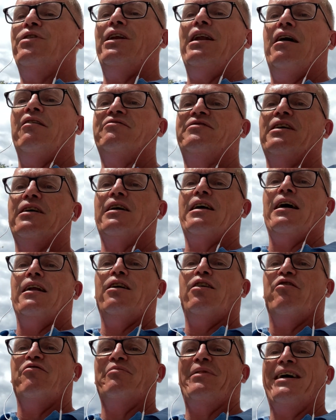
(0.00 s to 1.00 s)
we love the
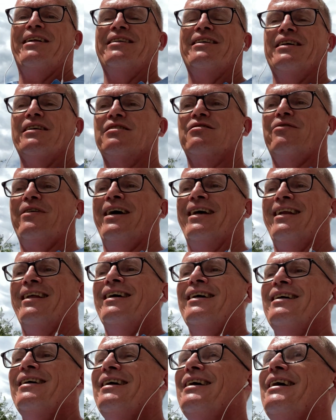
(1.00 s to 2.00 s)
color of money as well.
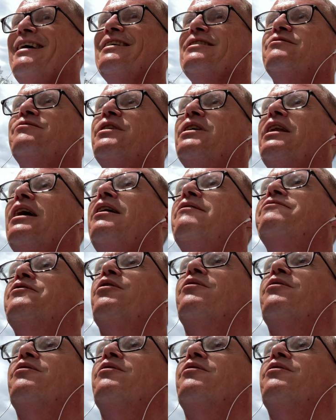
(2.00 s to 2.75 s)
And we love